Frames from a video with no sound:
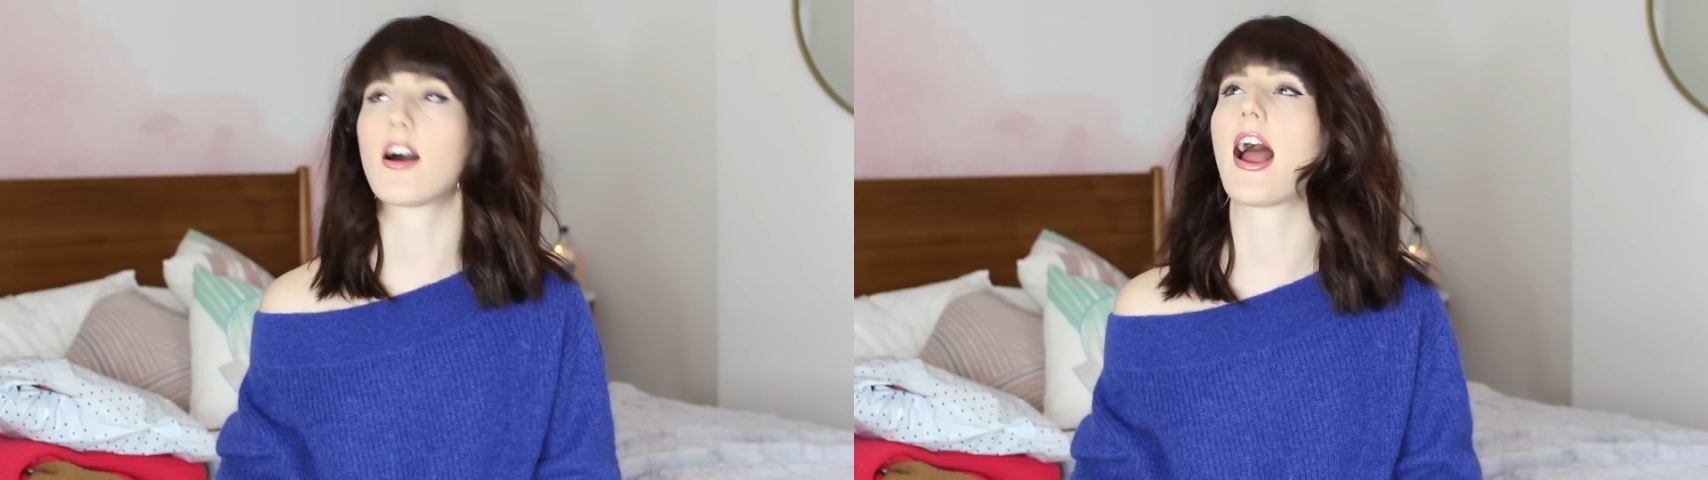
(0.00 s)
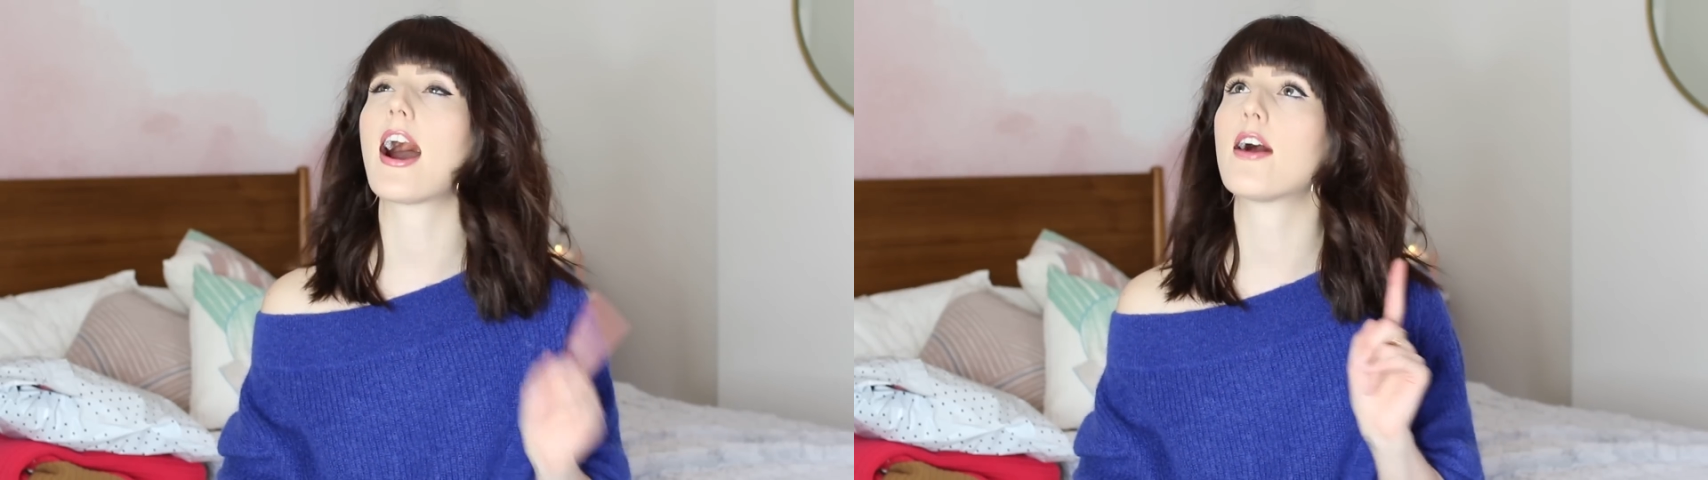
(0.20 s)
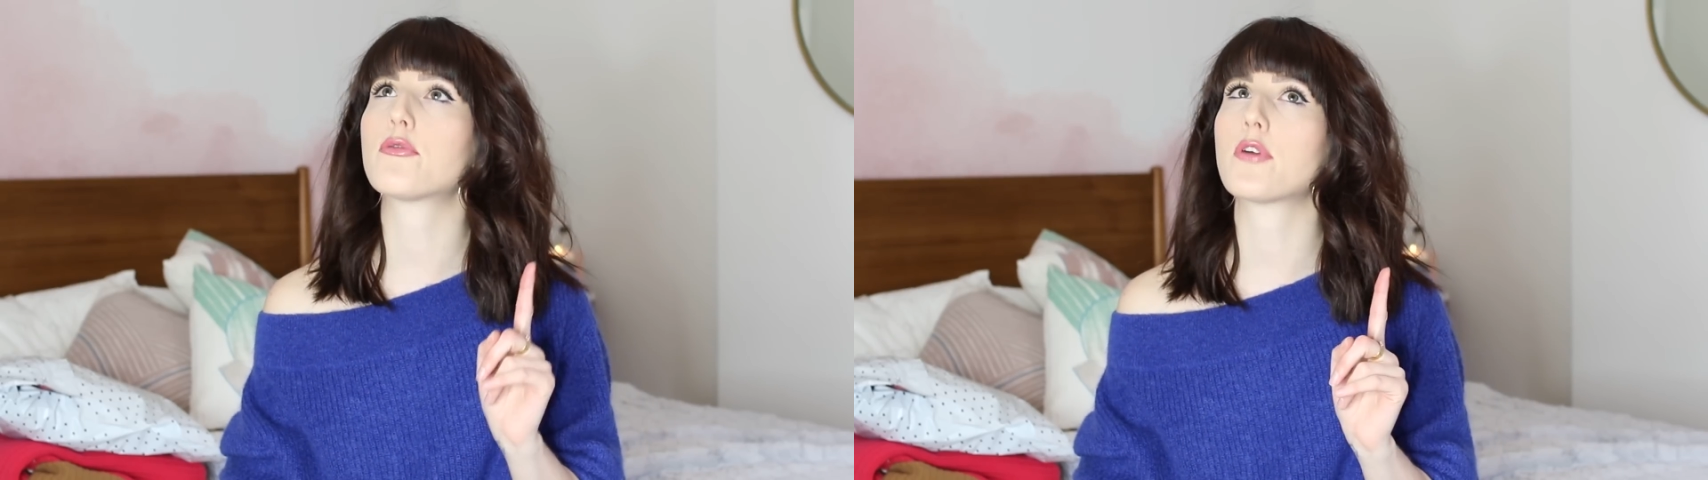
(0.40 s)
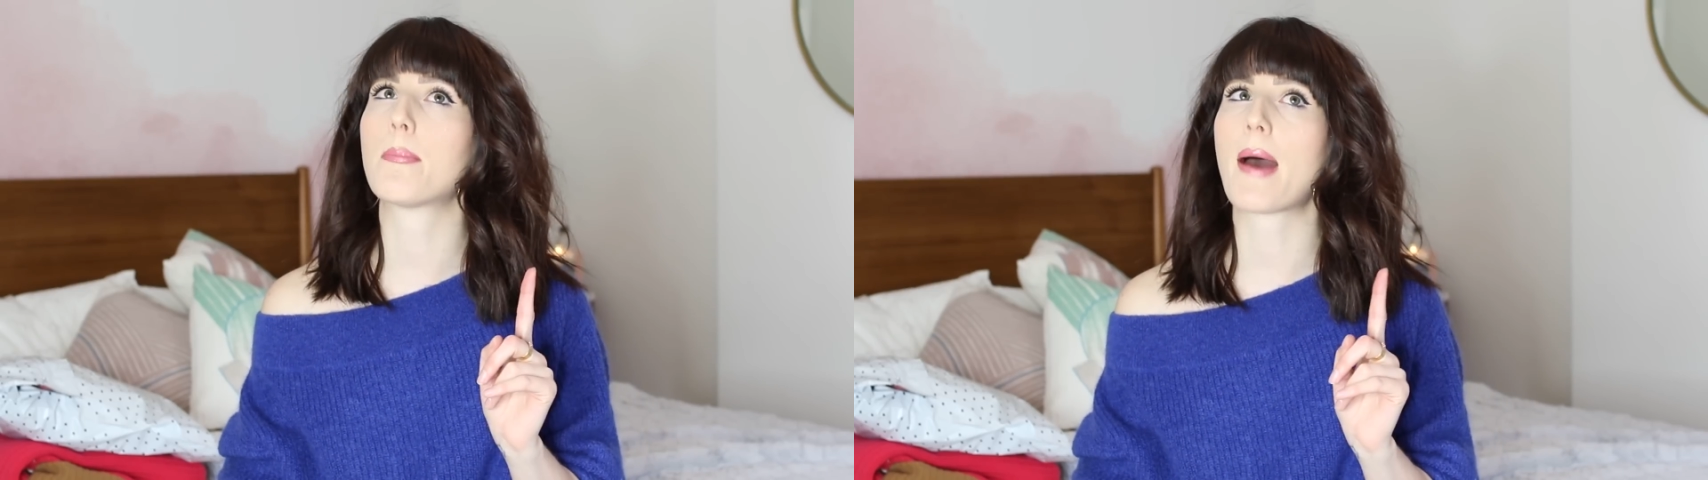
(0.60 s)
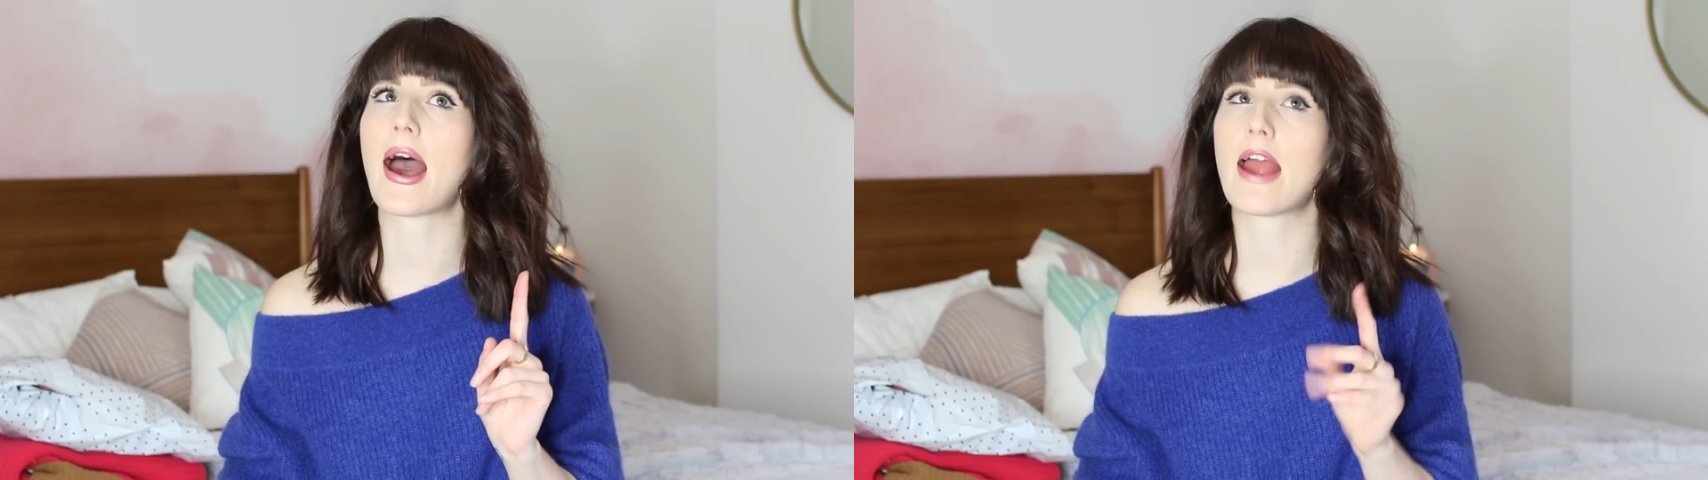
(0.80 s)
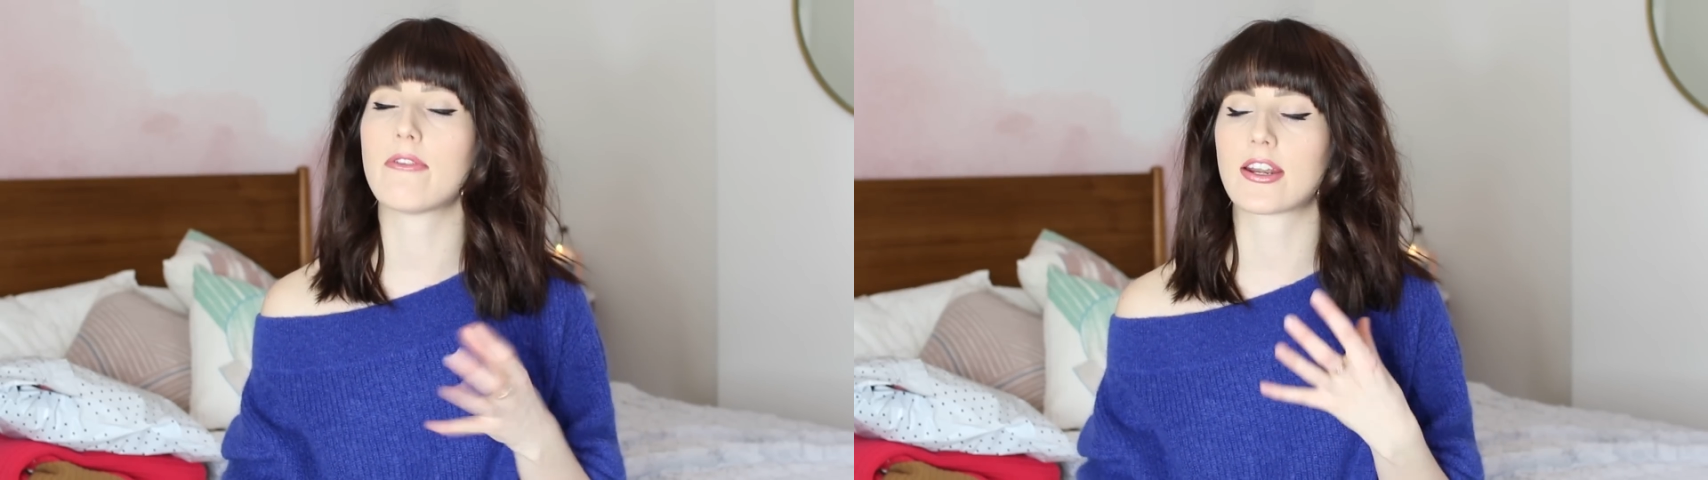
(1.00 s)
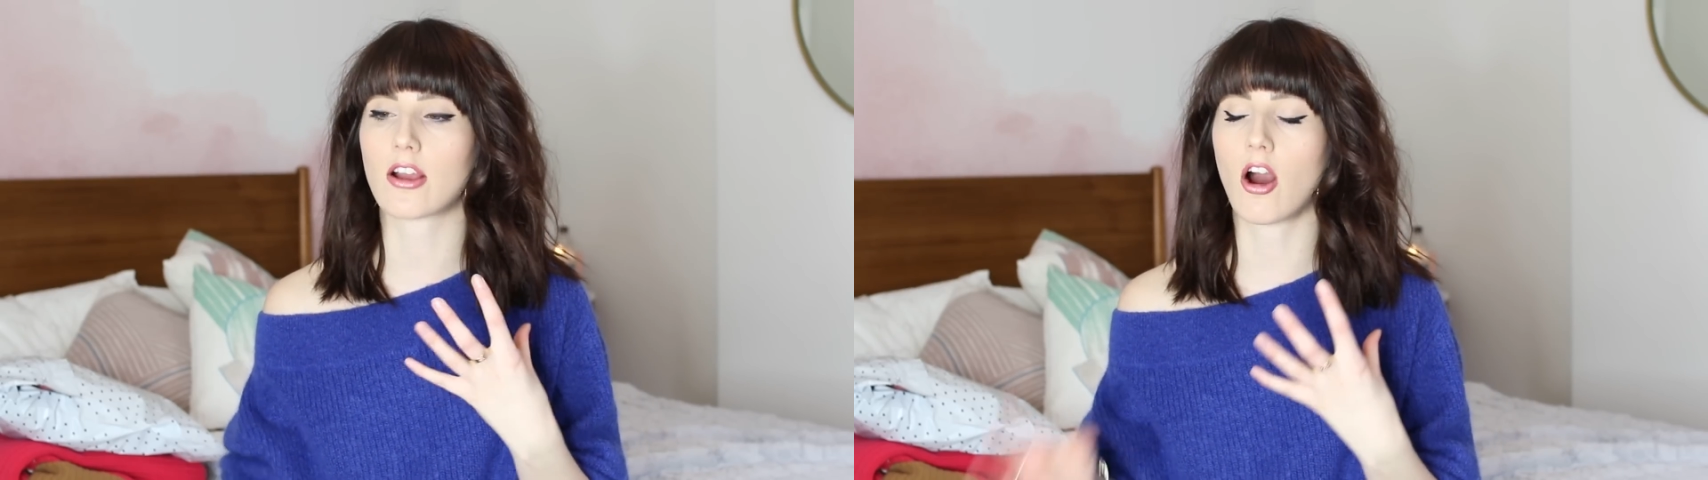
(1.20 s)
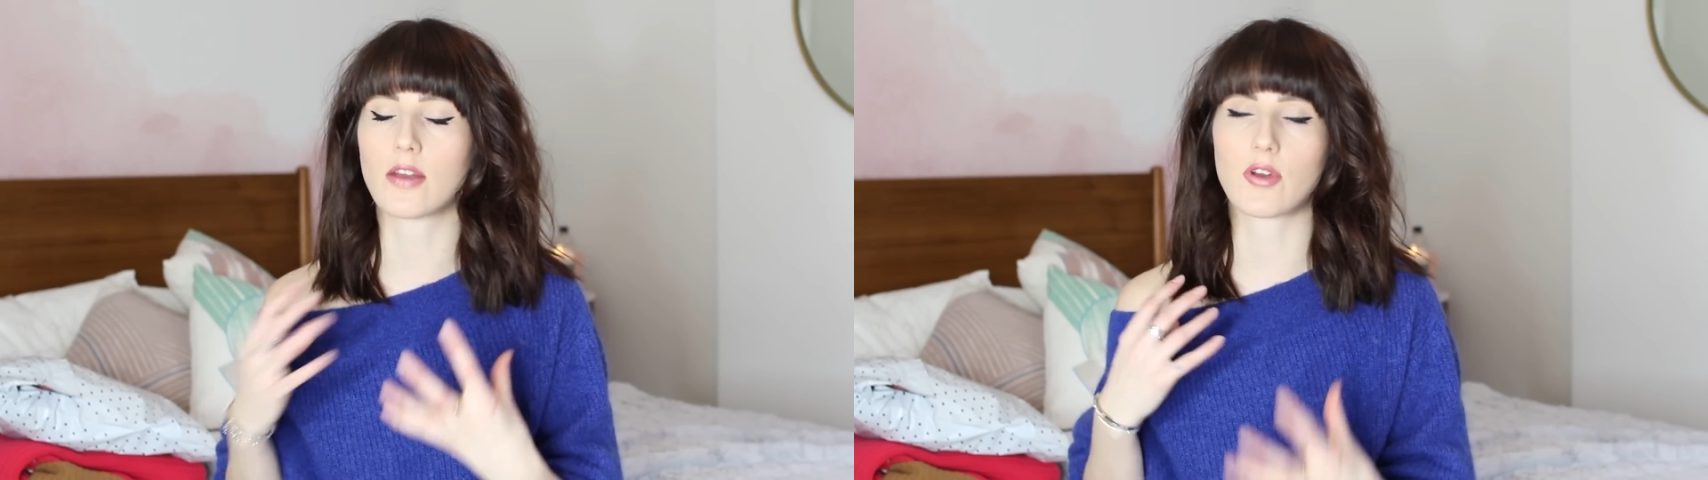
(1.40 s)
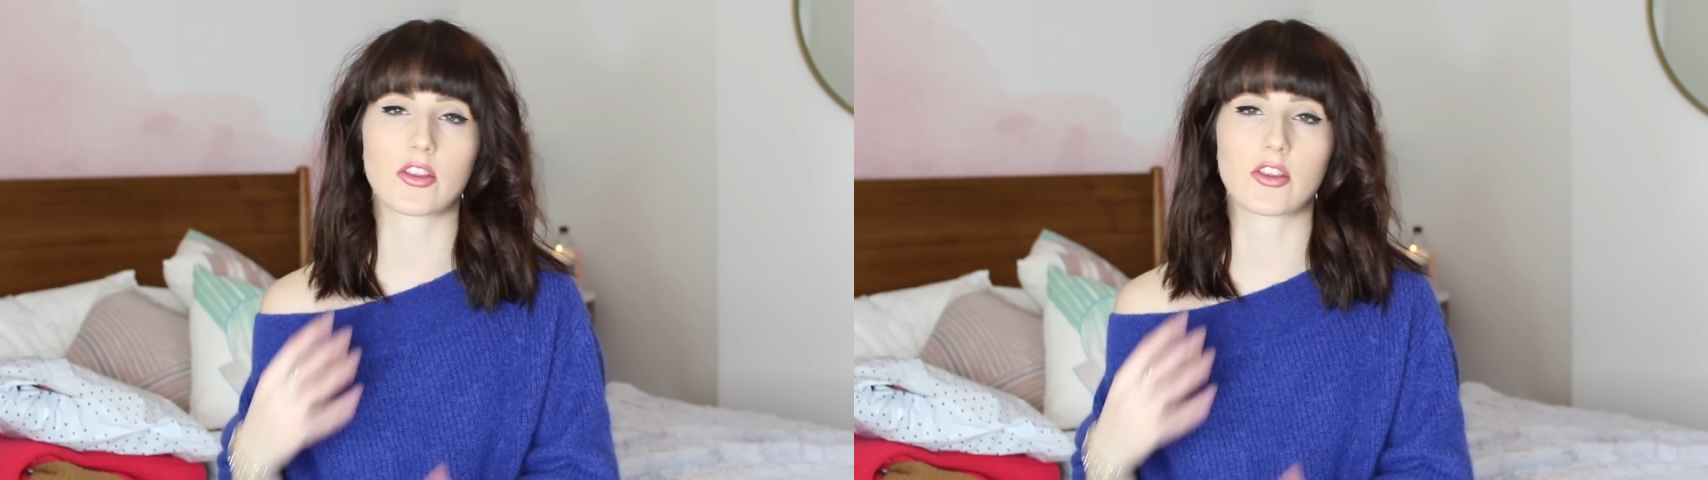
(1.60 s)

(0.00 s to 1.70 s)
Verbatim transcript: I have a pair in kind of